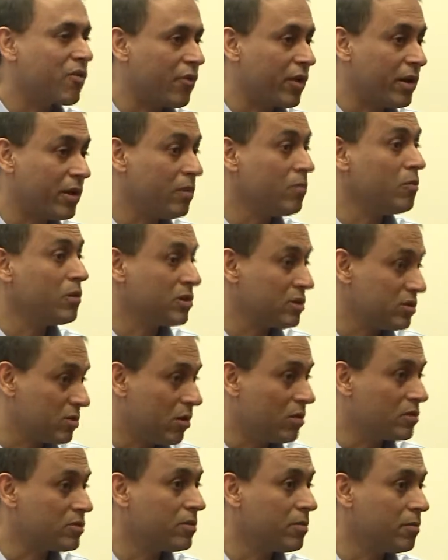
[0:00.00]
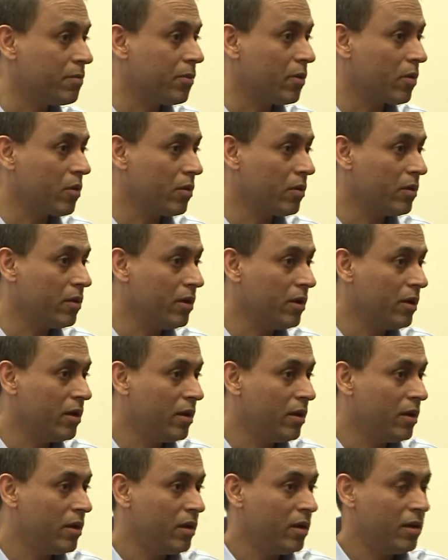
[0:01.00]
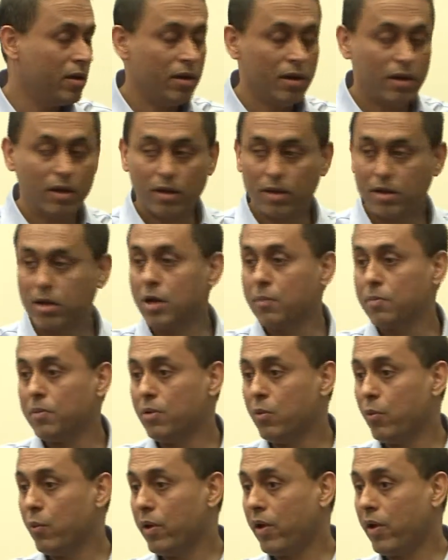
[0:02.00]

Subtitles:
freedom, which is also important, coupled